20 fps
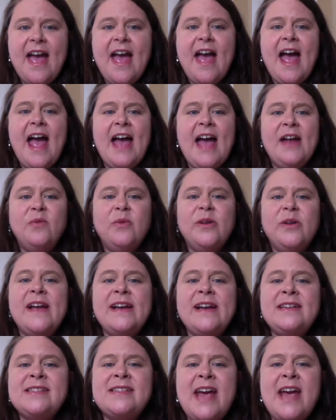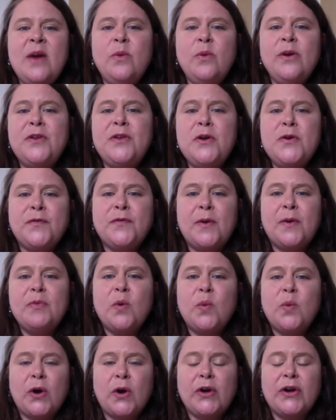And when they say with you from
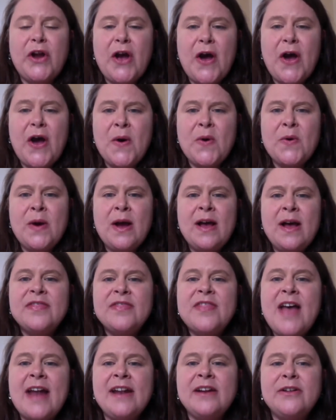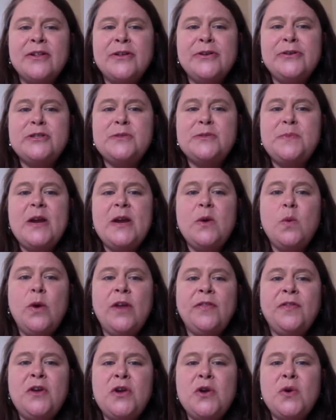the word go, that includes being
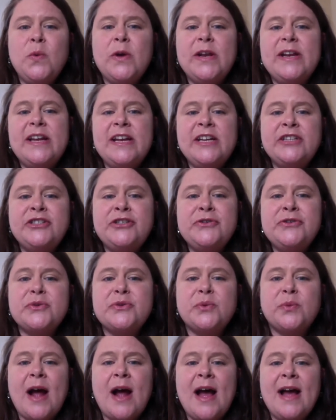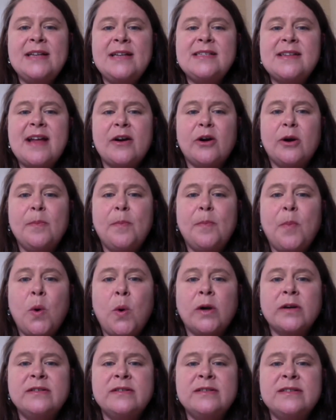with you when issues arise that are
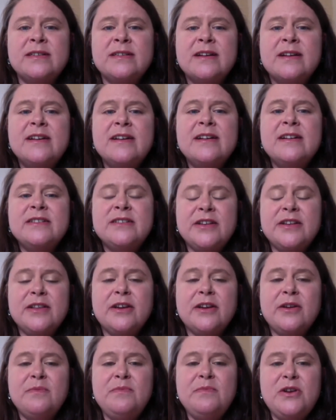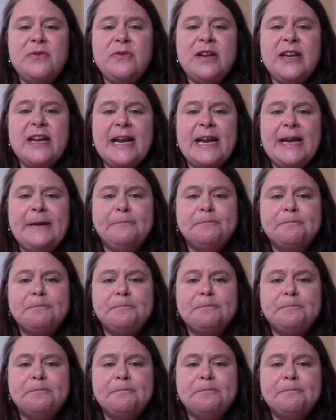important to the community.